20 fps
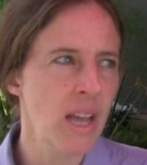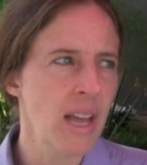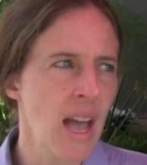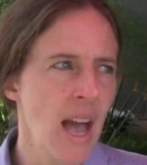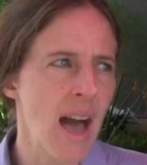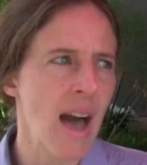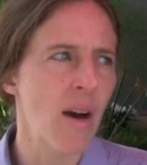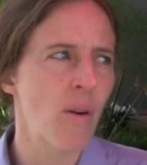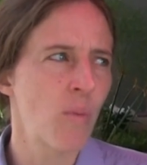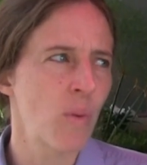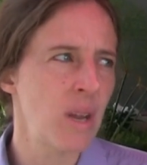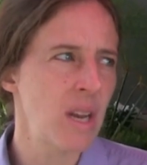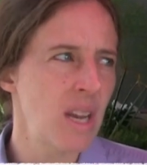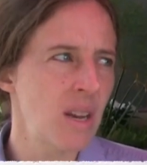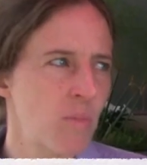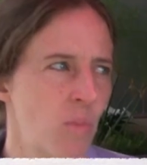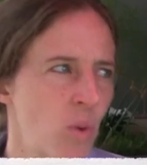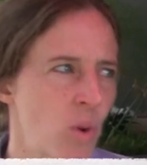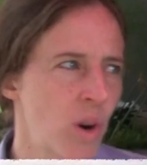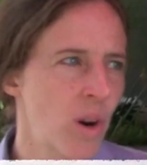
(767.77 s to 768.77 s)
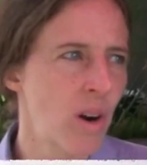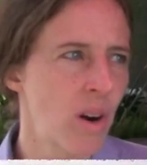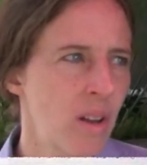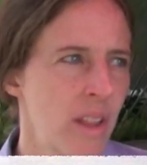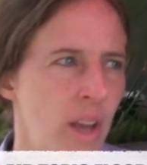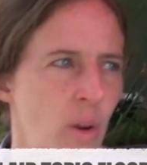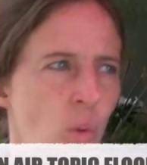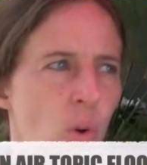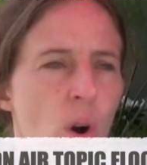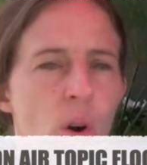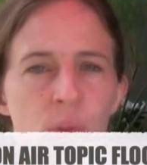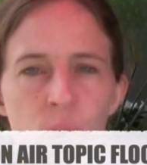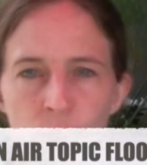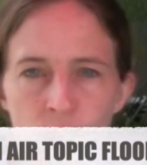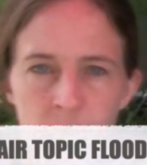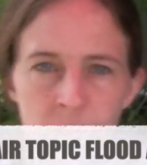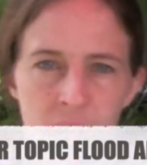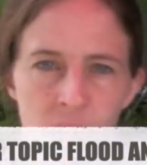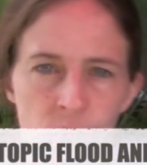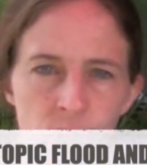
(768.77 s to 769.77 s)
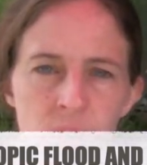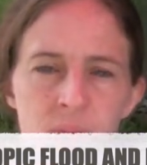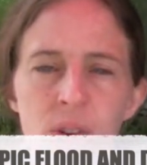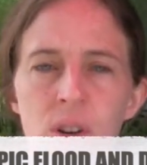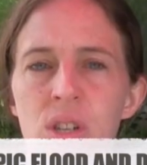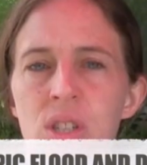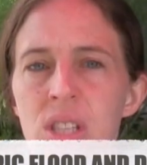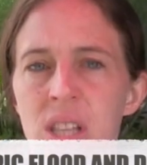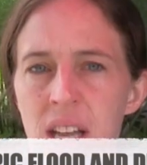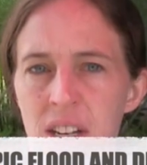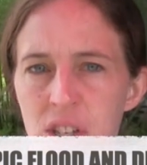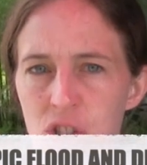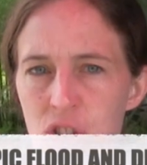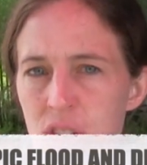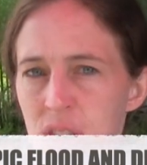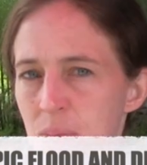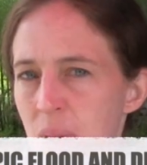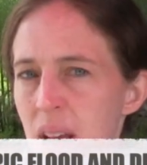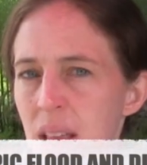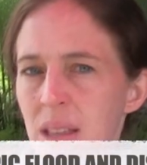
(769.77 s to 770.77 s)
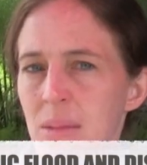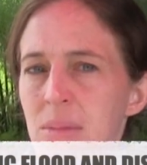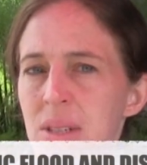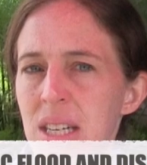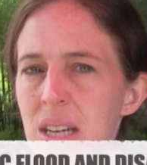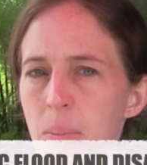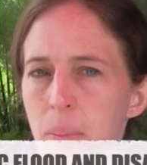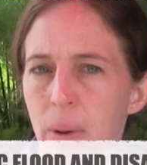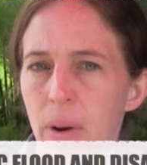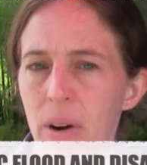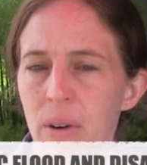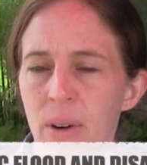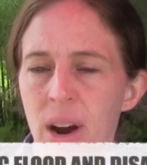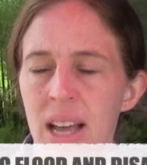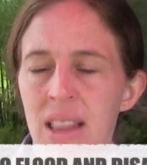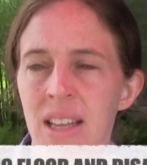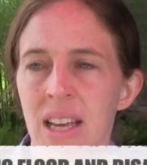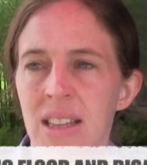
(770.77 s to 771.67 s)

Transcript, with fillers: Like, yeah, we need more, like, we're overwhelming the rivers, let's just make them deeper, right?